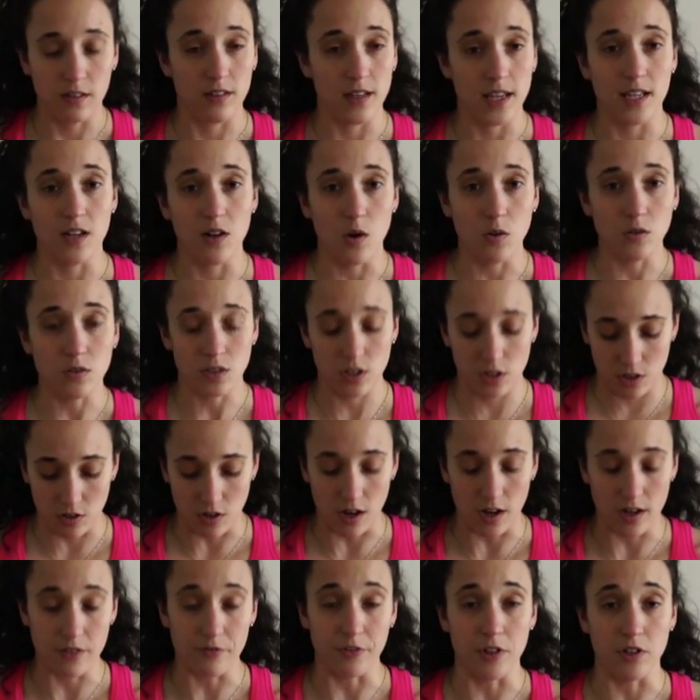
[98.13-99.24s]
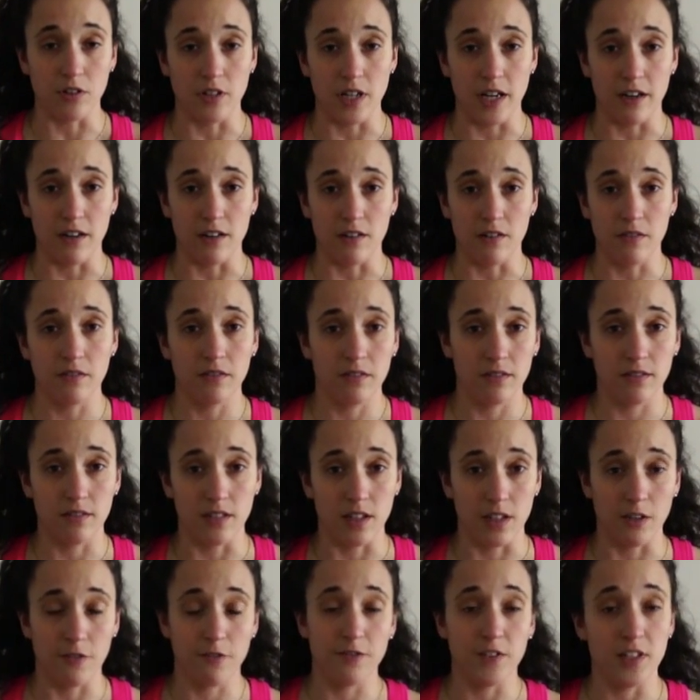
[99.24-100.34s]
they don't start real narrow.
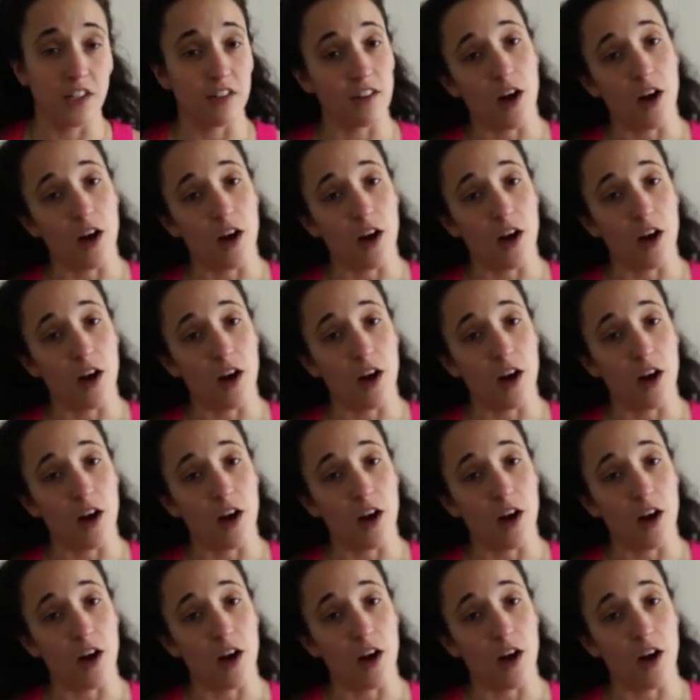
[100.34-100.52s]
Their feet